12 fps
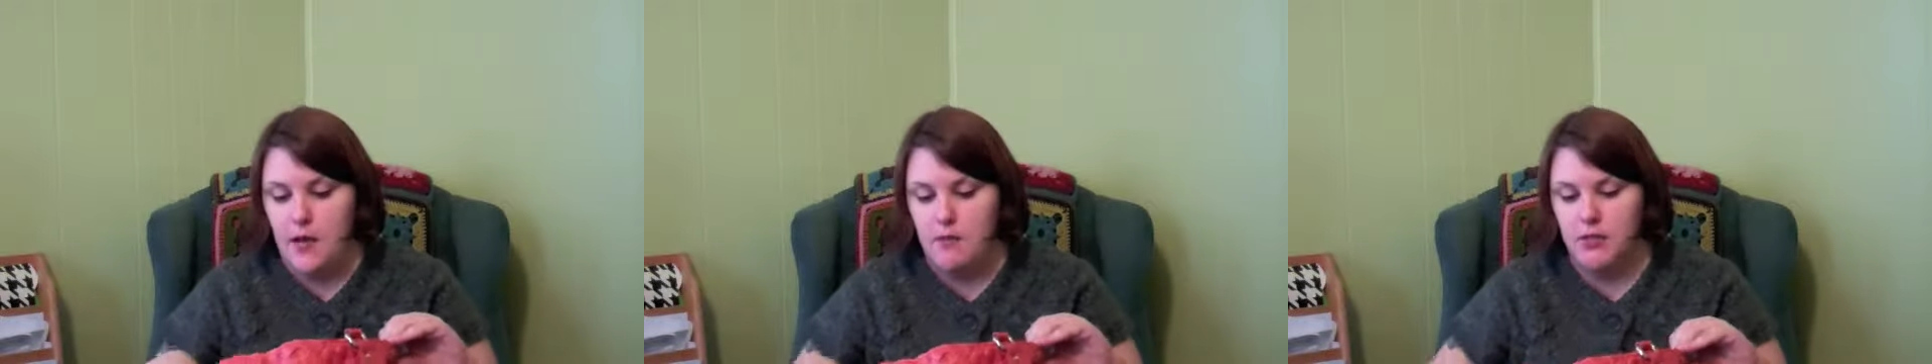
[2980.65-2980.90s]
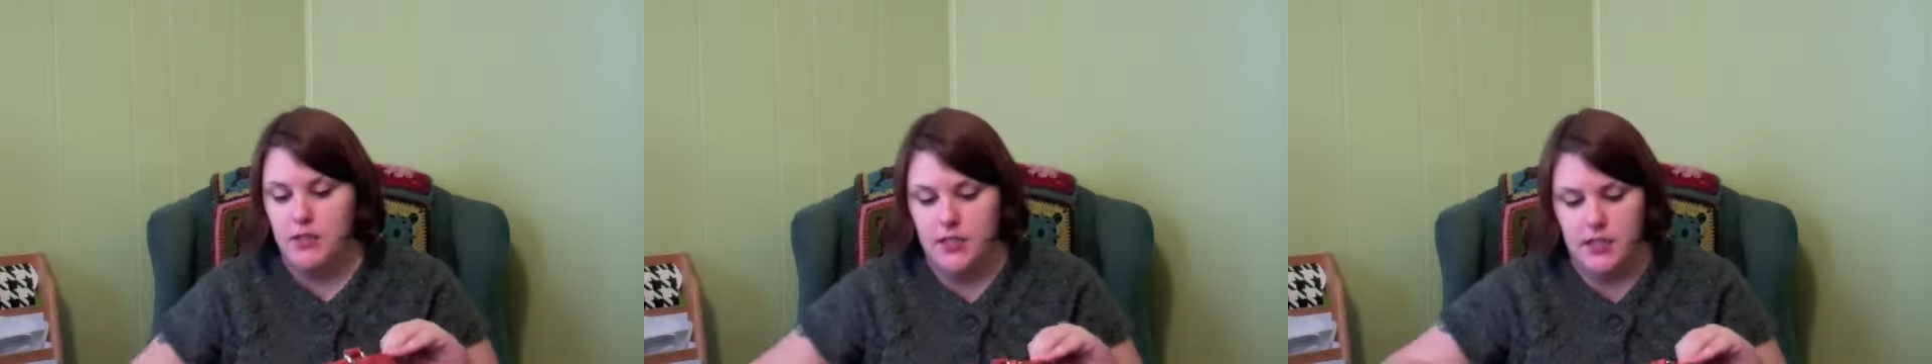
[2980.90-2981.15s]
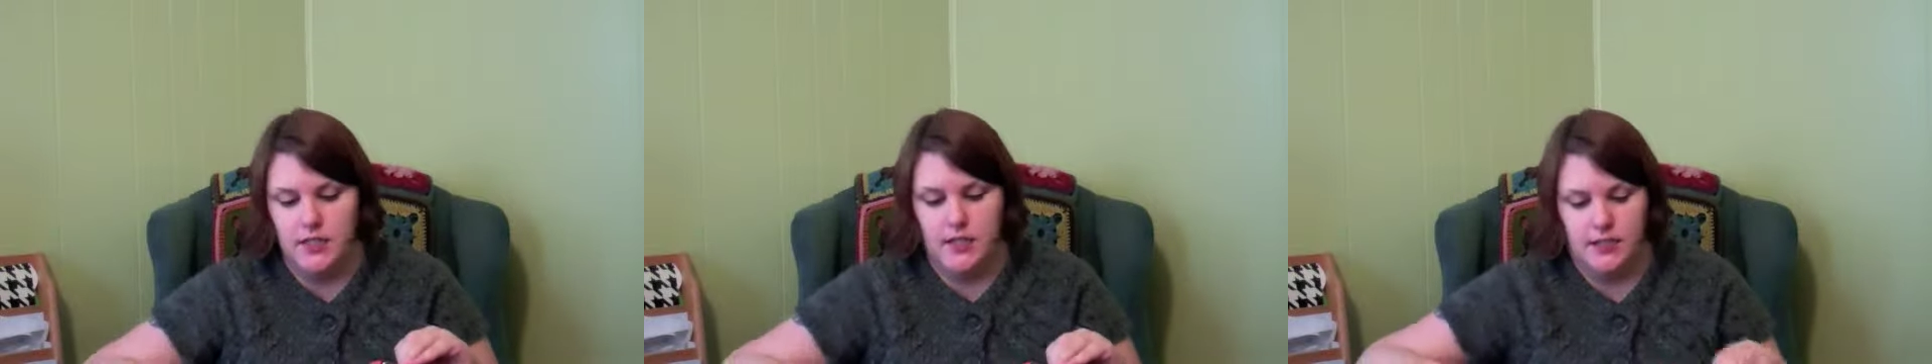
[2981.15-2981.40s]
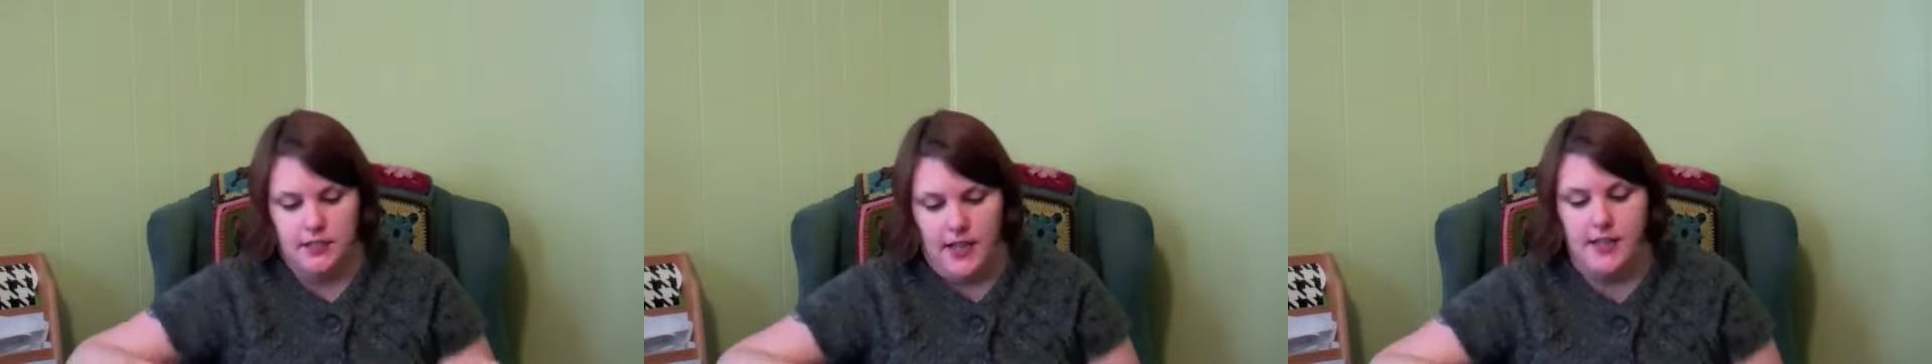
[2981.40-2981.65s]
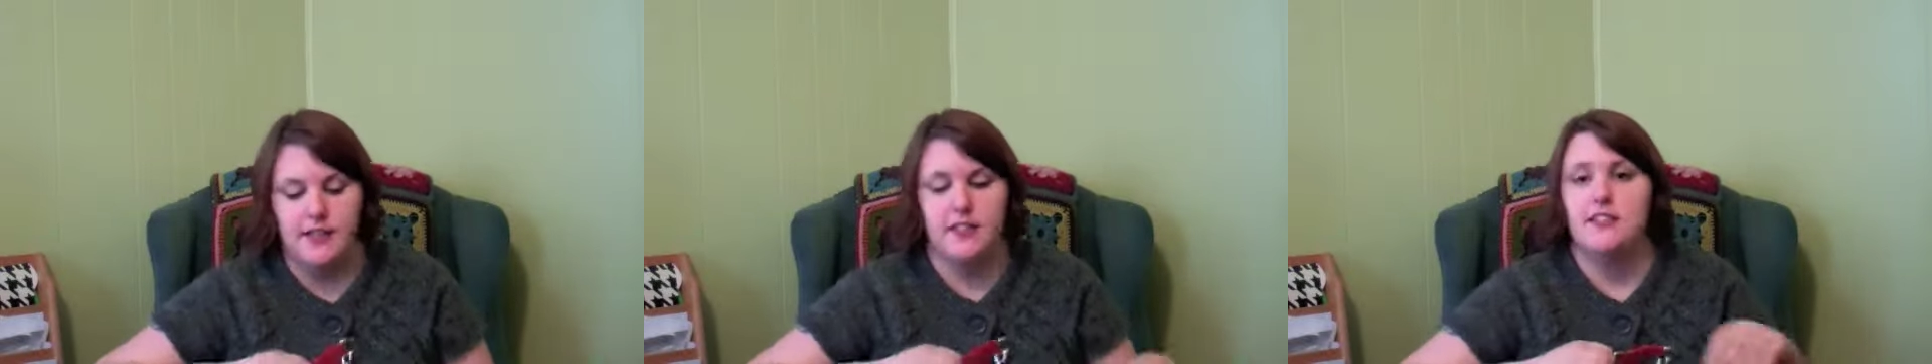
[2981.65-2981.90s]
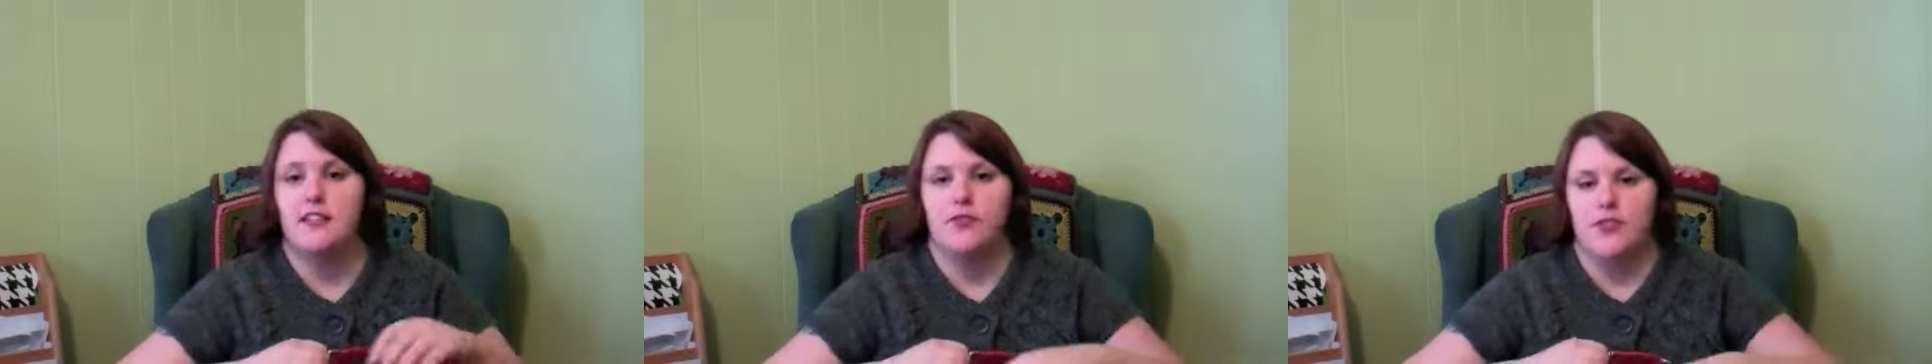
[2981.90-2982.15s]
But look at this. The
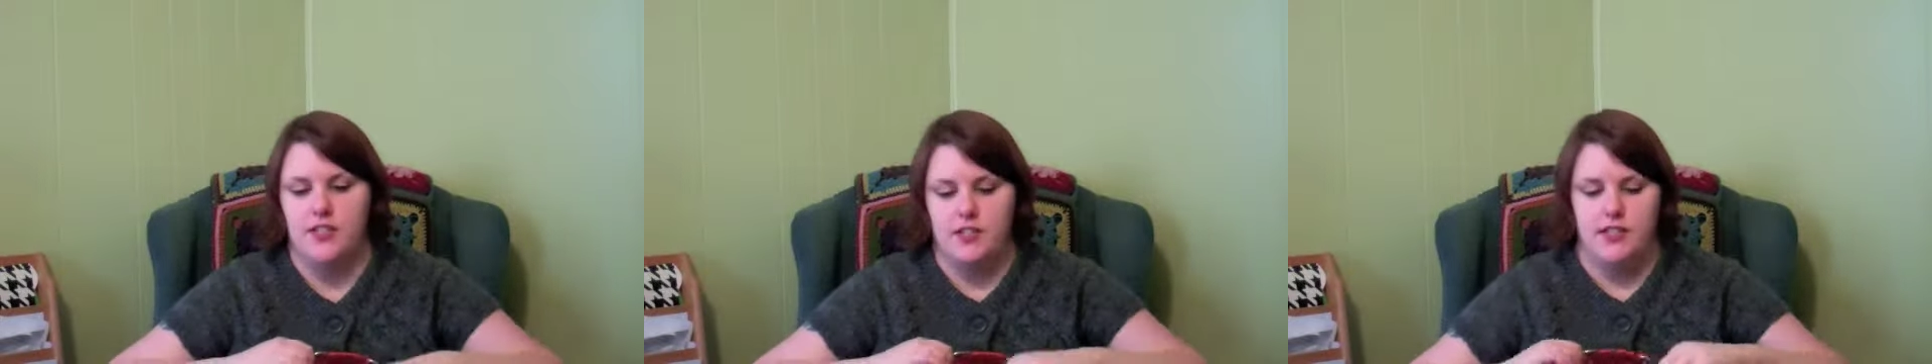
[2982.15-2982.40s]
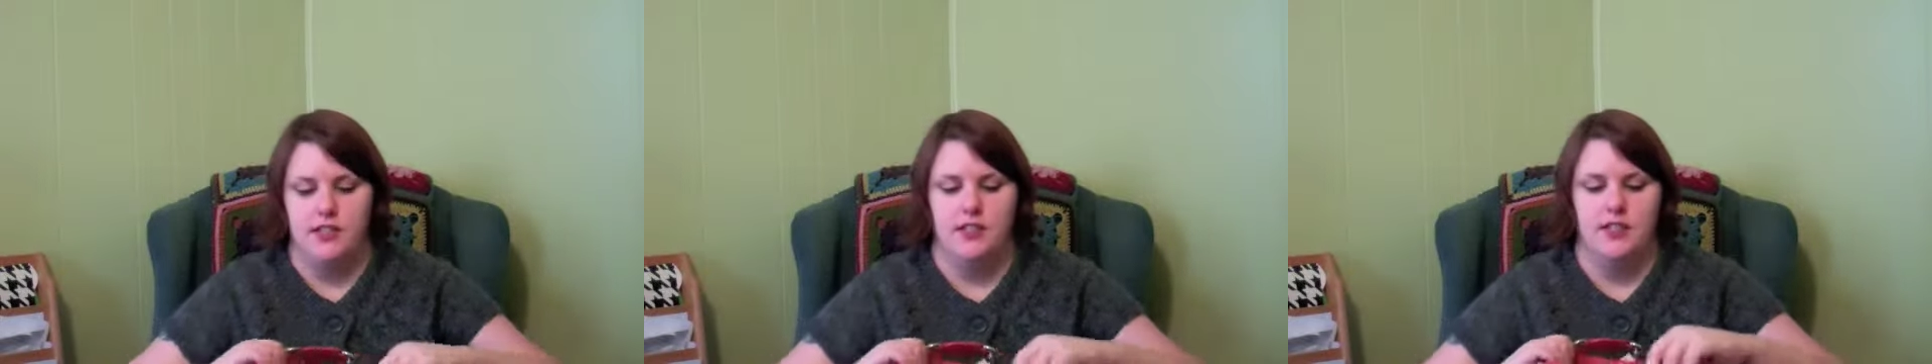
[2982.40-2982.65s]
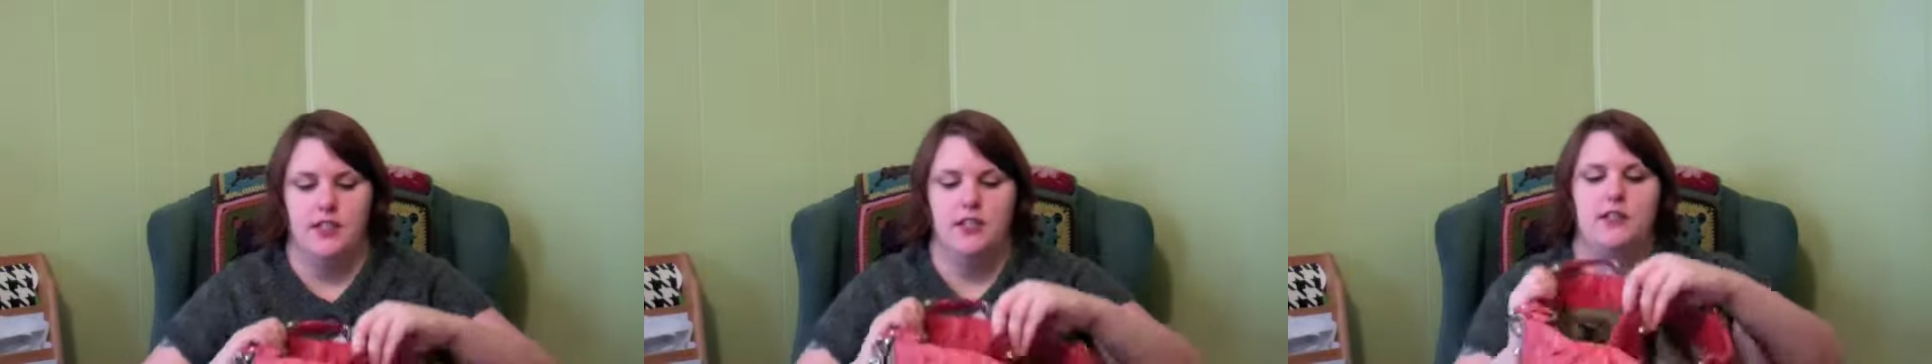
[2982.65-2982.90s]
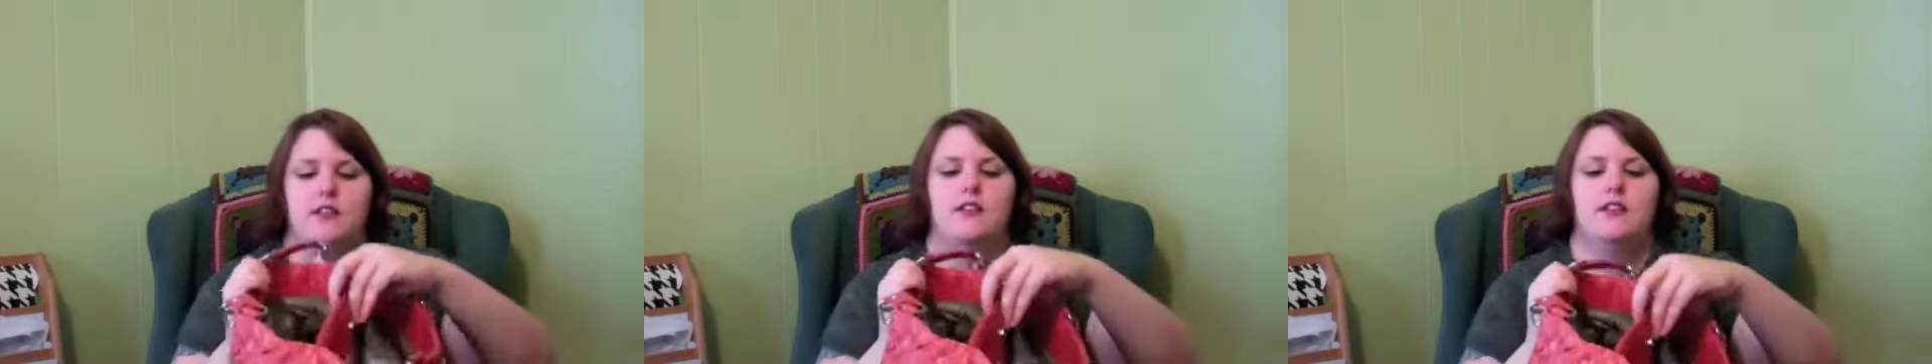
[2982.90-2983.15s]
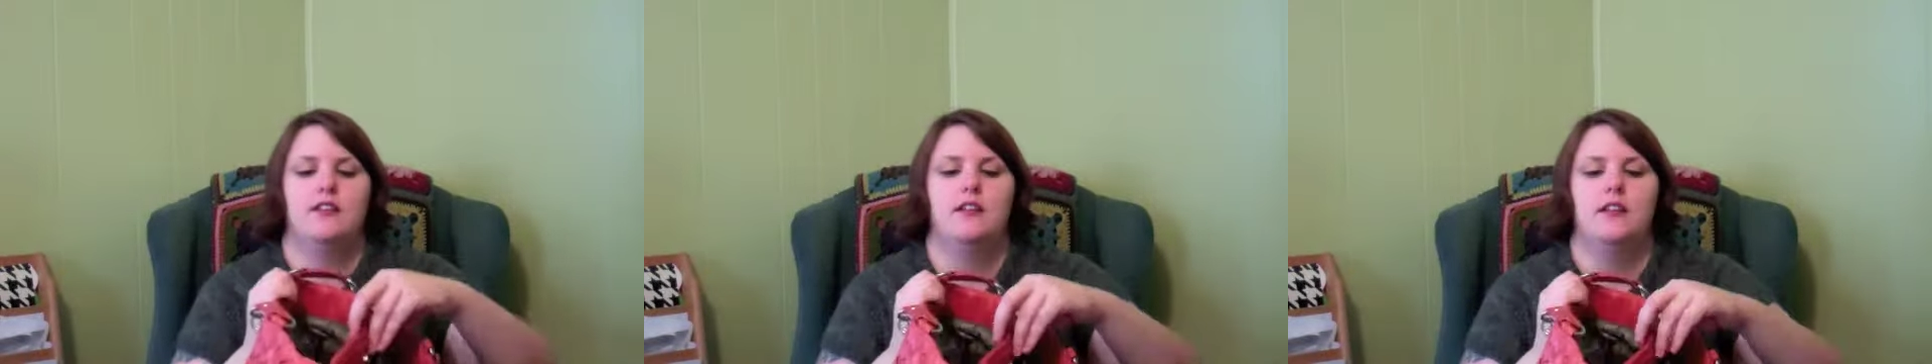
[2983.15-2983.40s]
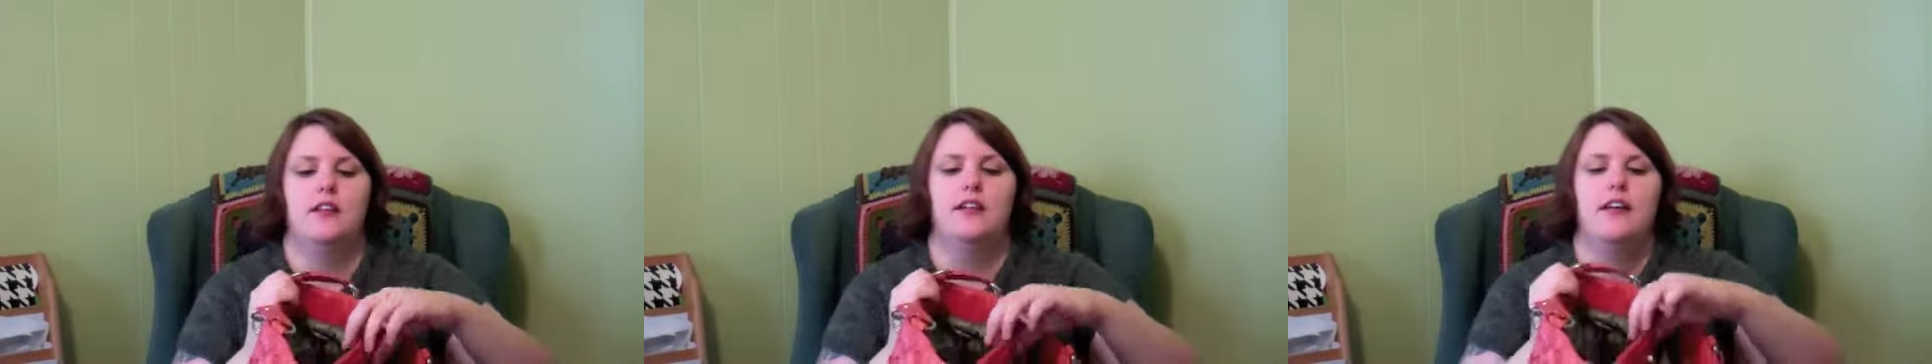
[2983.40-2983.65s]
stuffing's still in it.
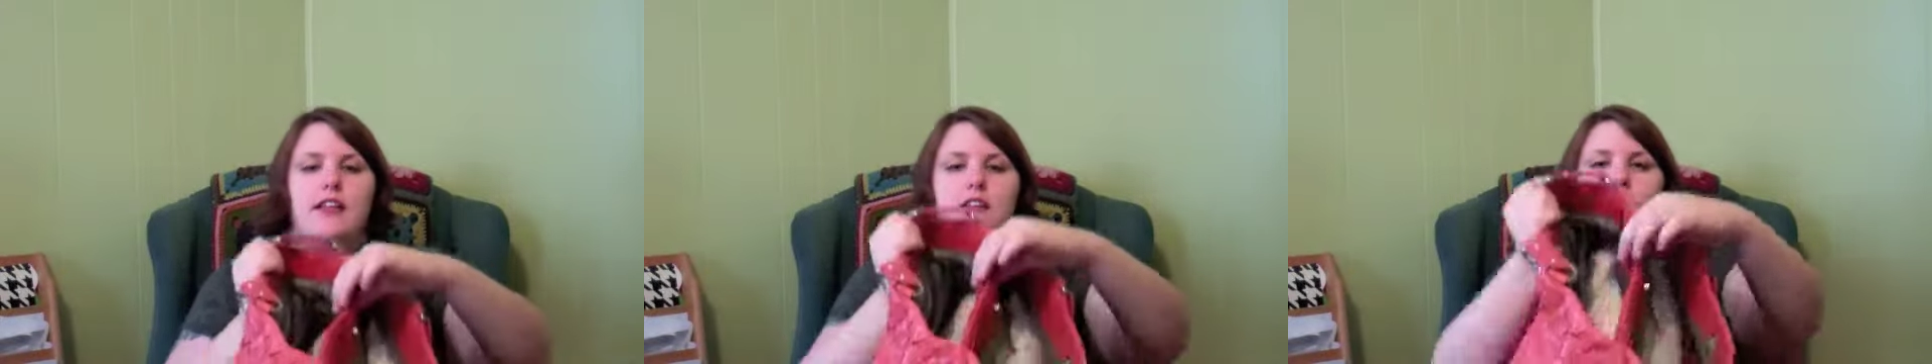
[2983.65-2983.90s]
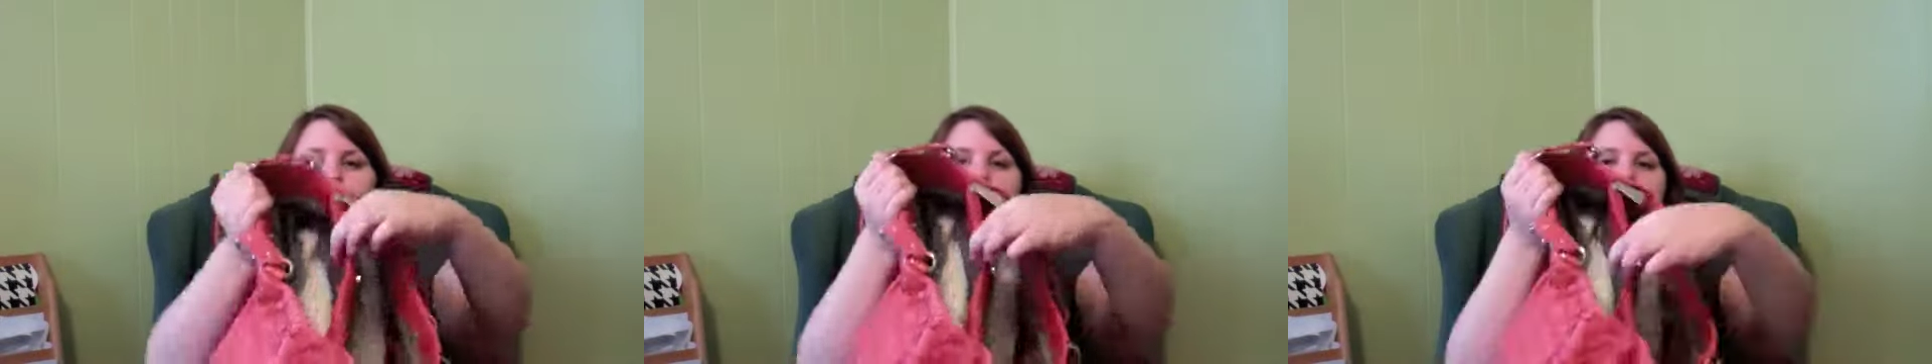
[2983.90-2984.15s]
There's a